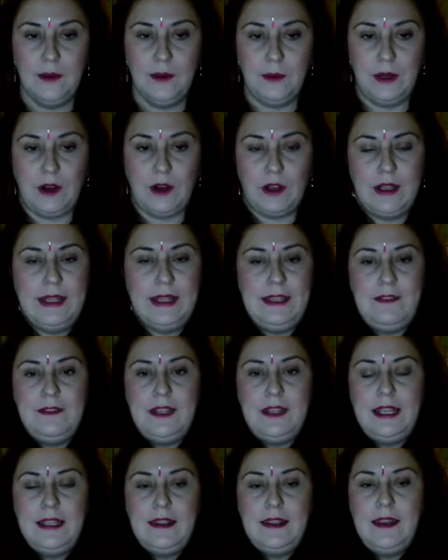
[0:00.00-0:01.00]
we're not
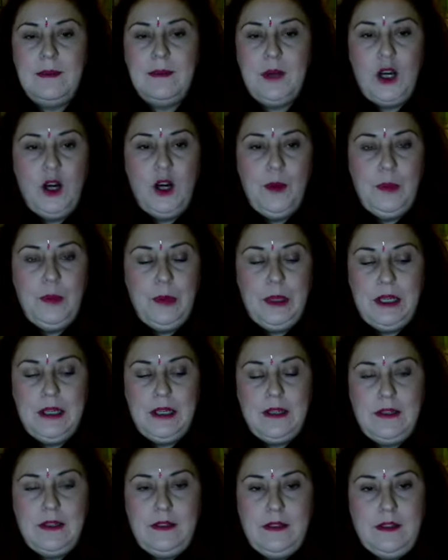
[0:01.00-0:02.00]
lifting them up
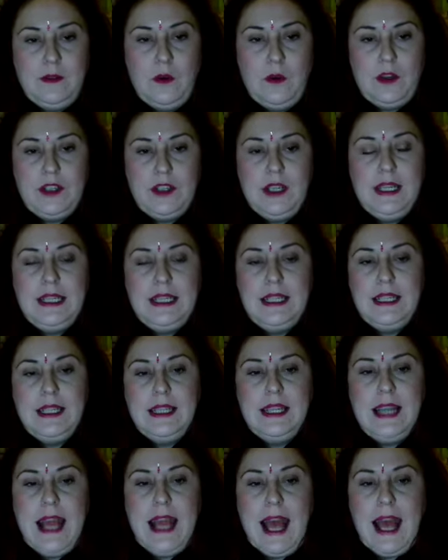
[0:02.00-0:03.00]
and squashing into
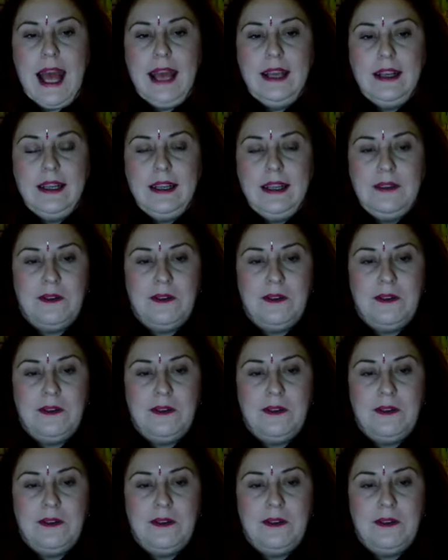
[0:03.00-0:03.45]
the neck